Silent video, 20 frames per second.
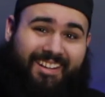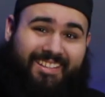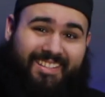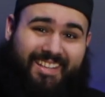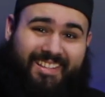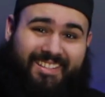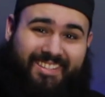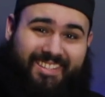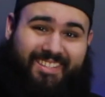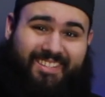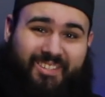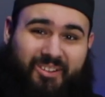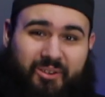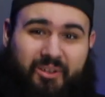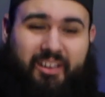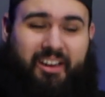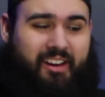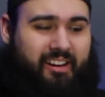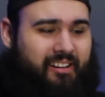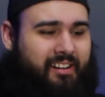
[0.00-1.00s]
and
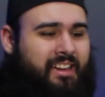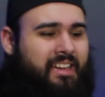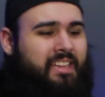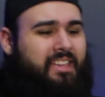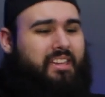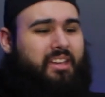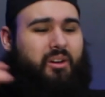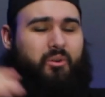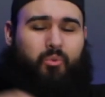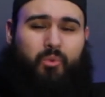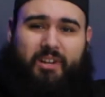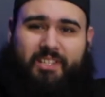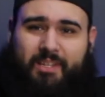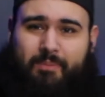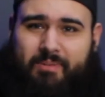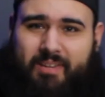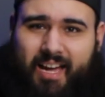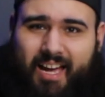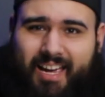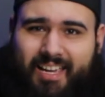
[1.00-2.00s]
here. What is
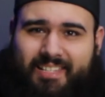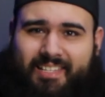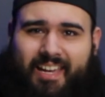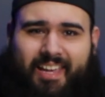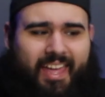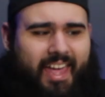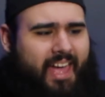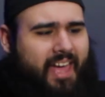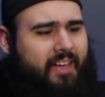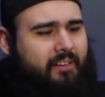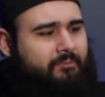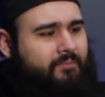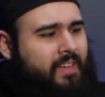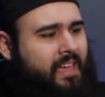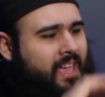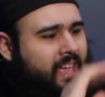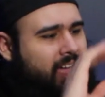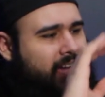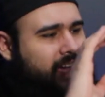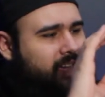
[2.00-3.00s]
up guys? I
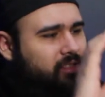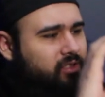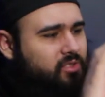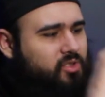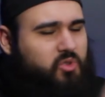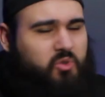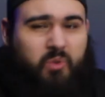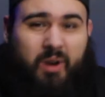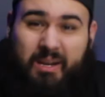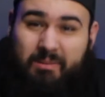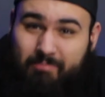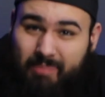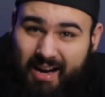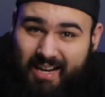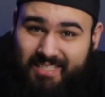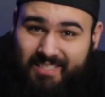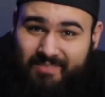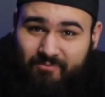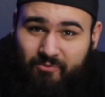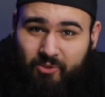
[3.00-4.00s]
have a new
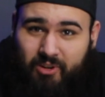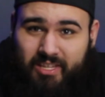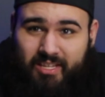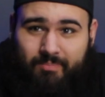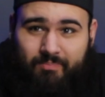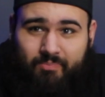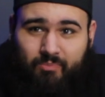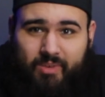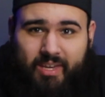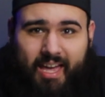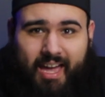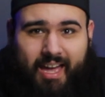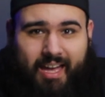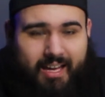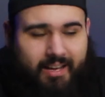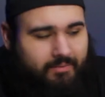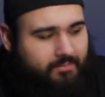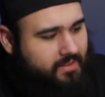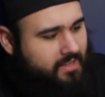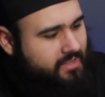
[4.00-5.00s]
unboxing for you. We
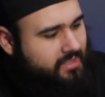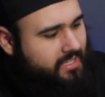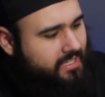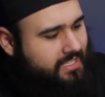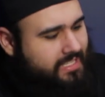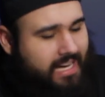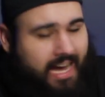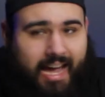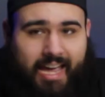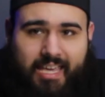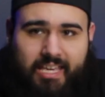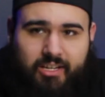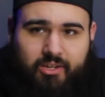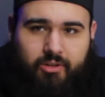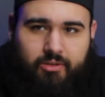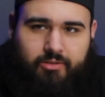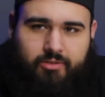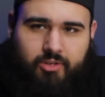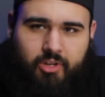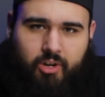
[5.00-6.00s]
have the
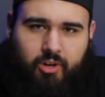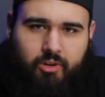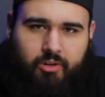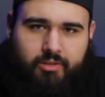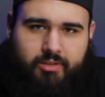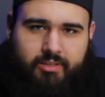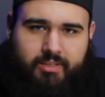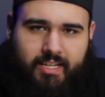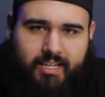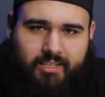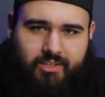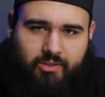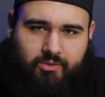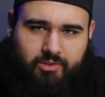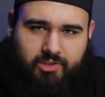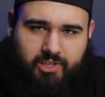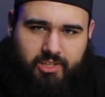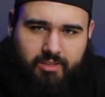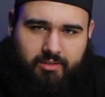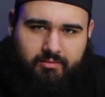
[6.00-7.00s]
Taiko no
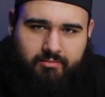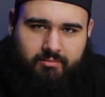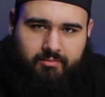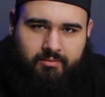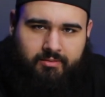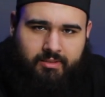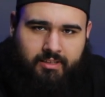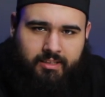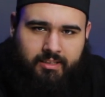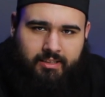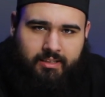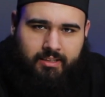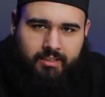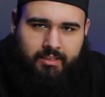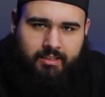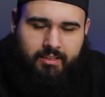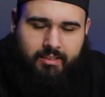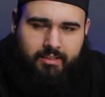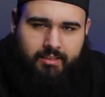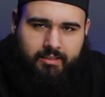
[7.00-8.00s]
Tatsujin.
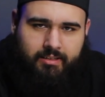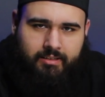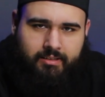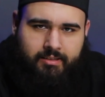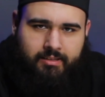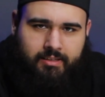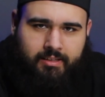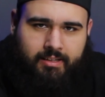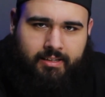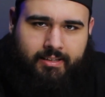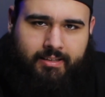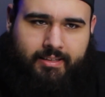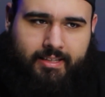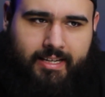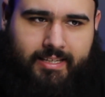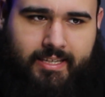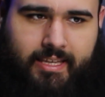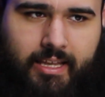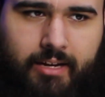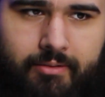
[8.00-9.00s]

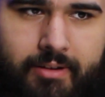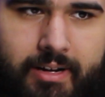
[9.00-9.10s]
Did I say that